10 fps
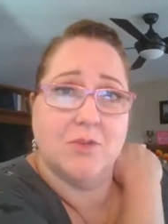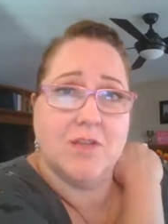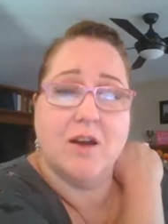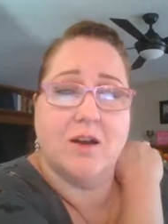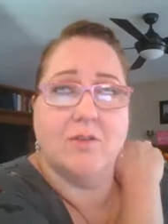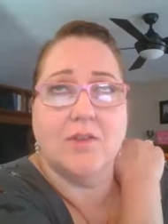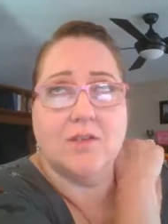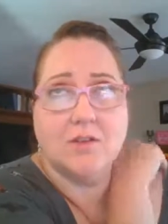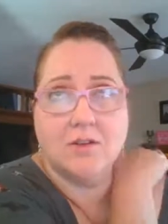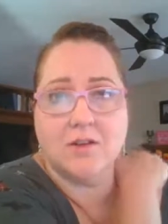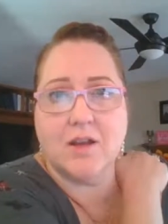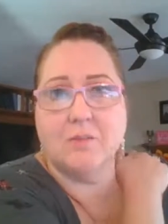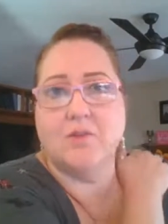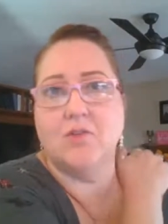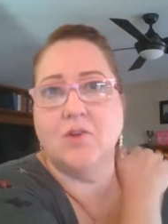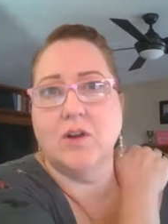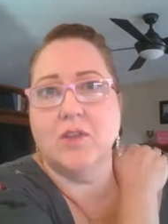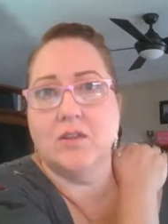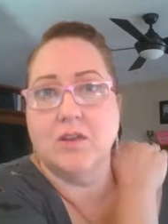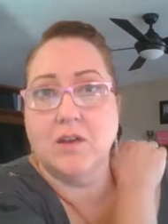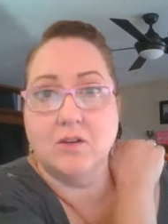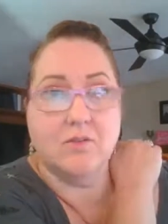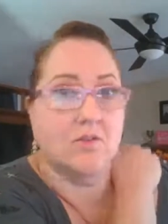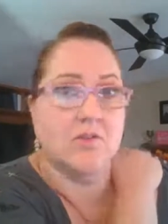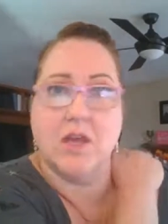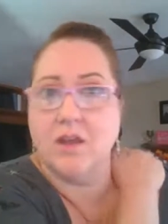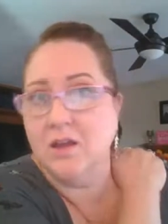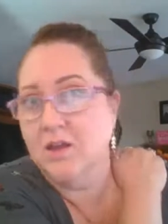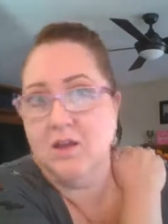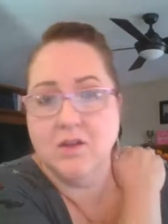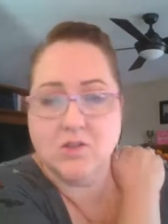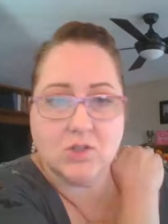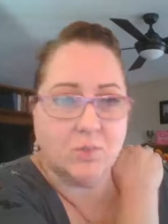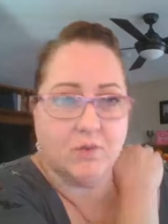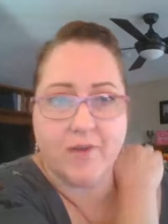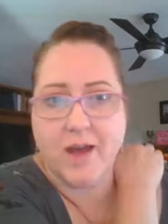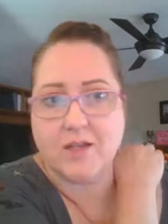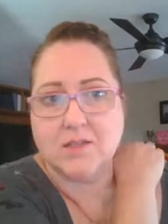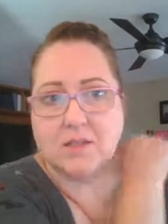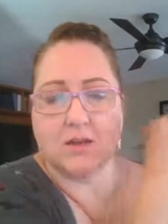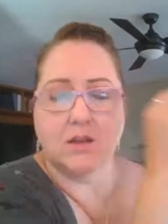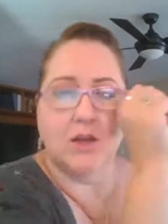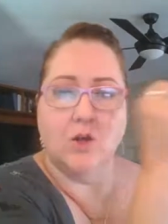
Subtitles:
Saturday with the dinner the night before and then the interviews like super fast and,